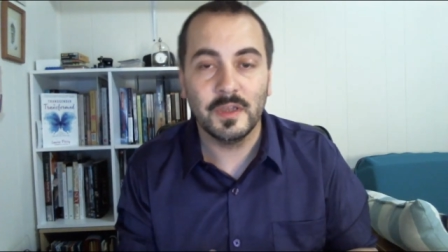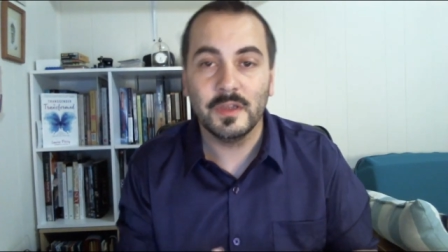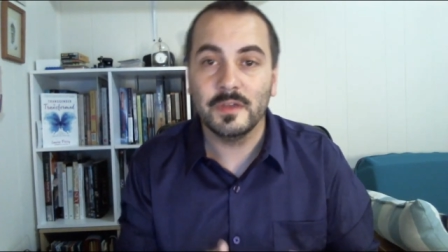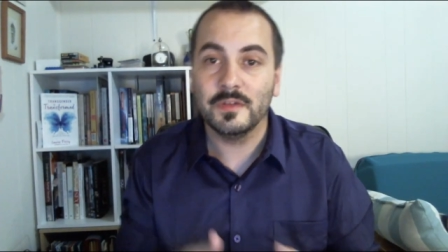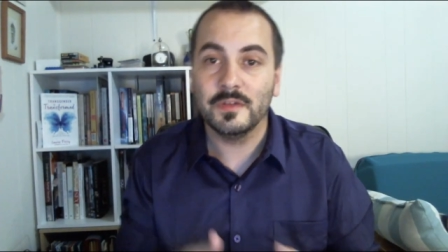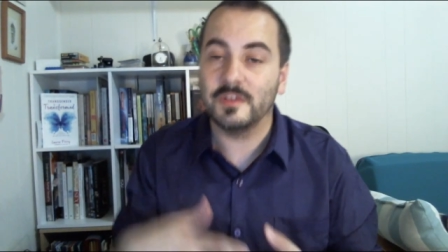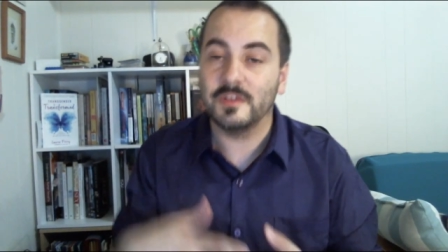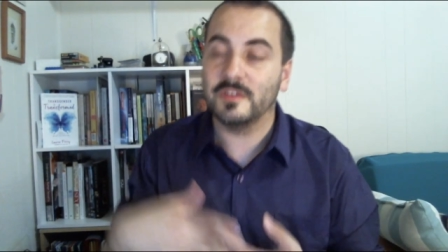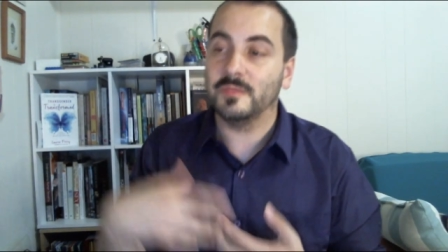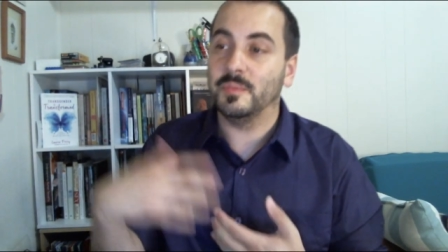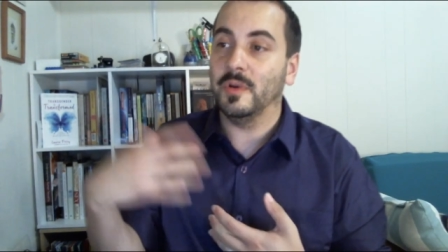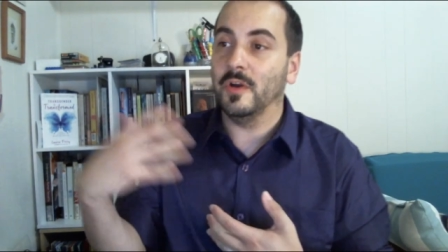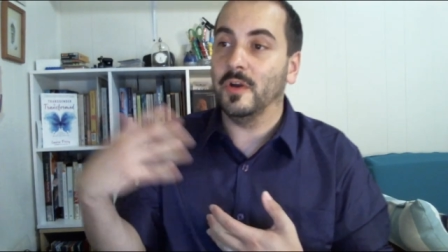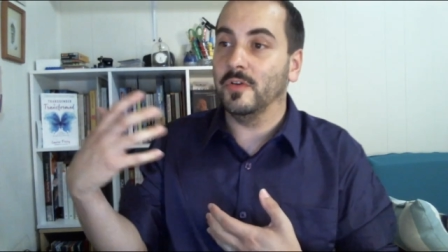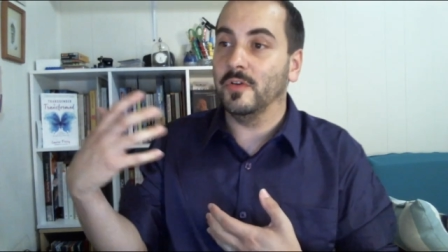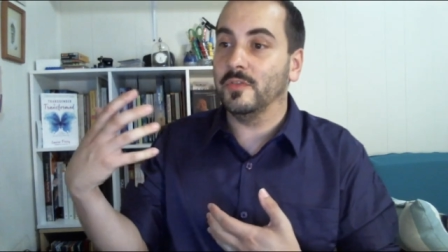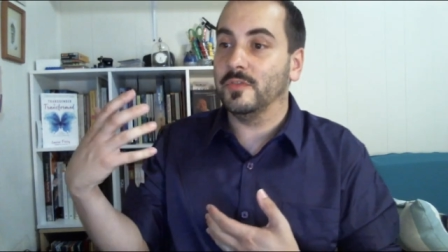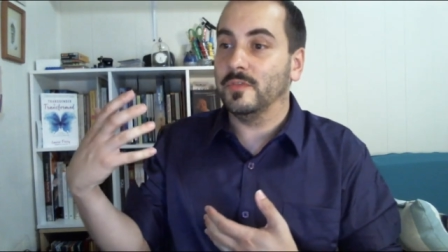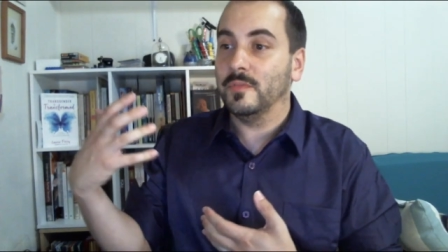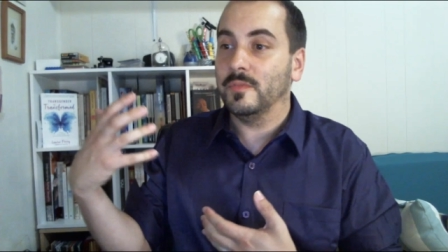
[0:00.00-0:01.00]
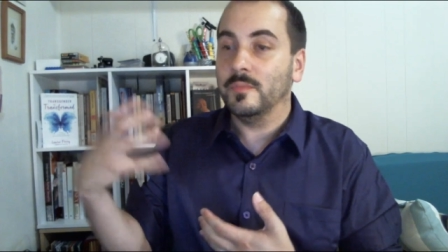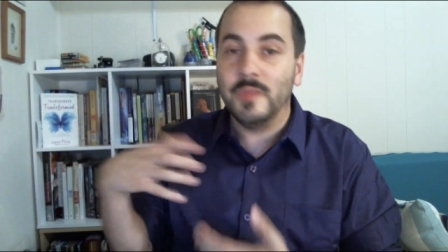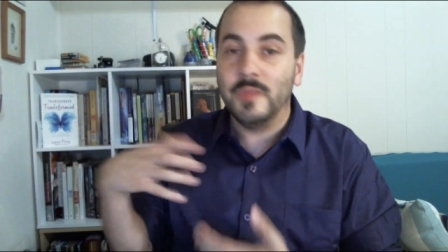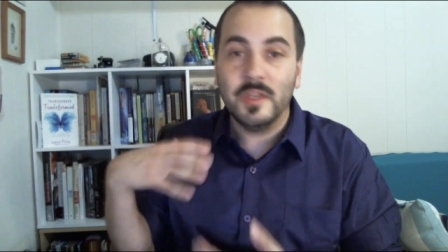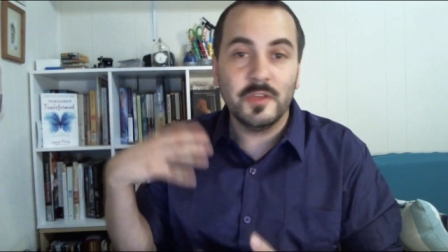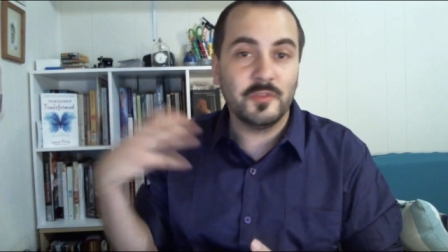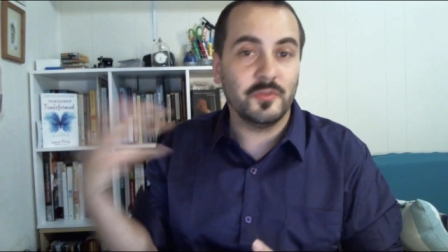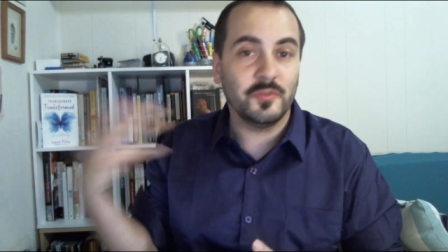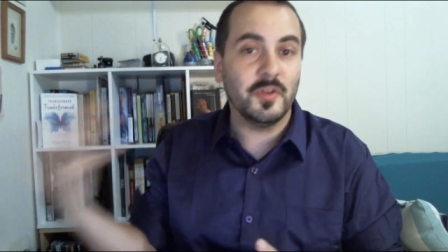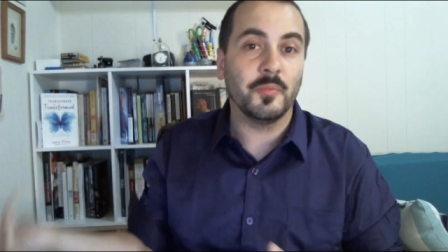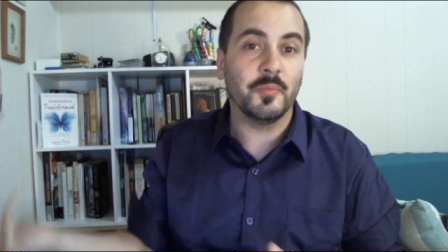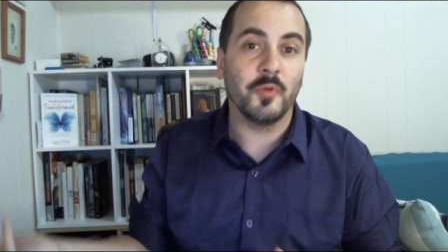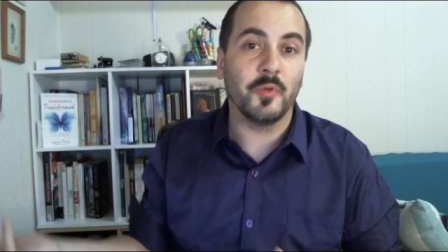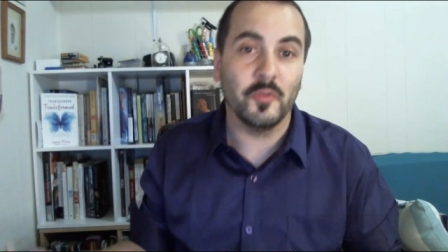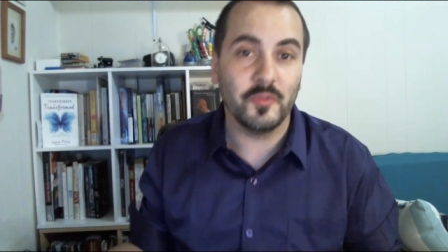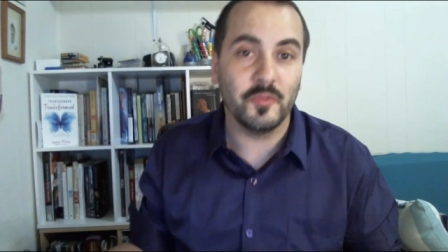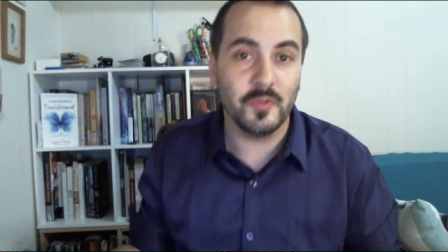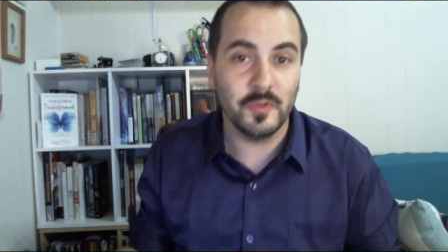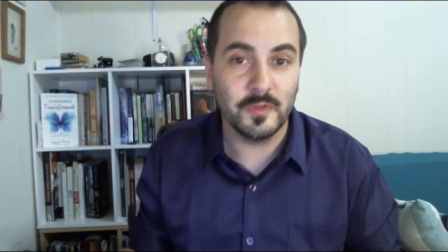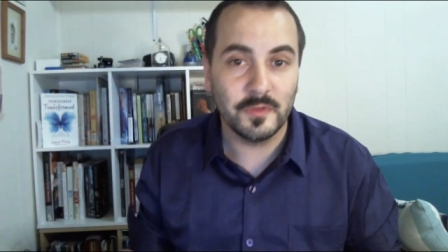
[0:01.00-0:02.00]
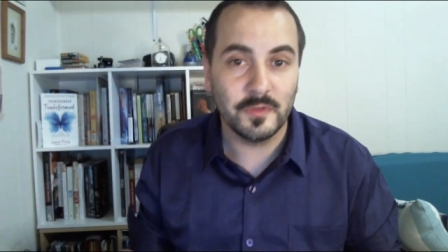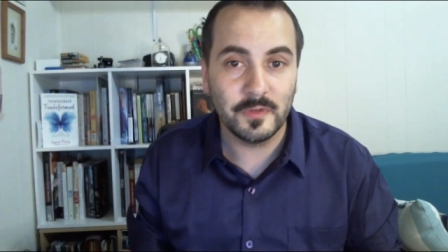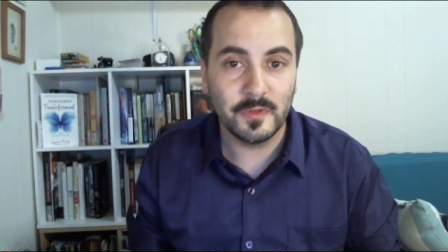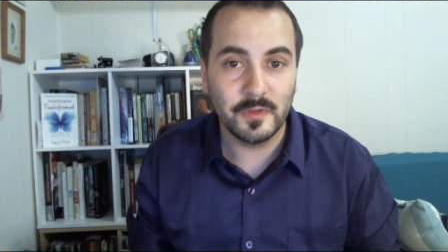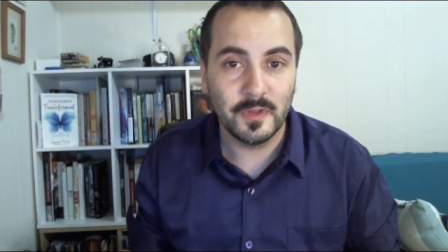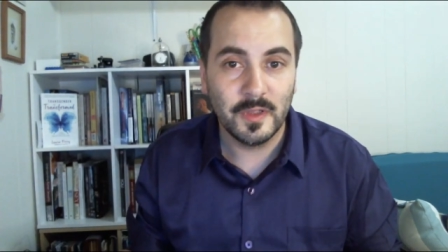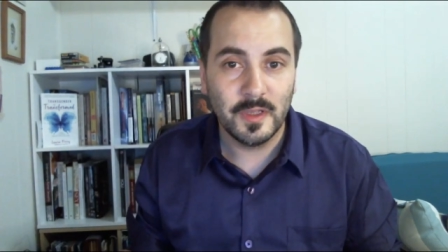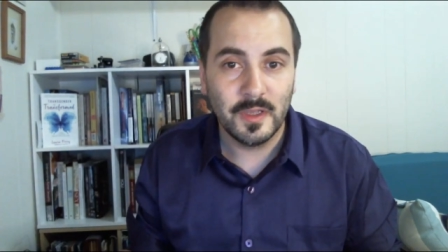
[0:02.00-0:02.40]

disparage ministry approaches.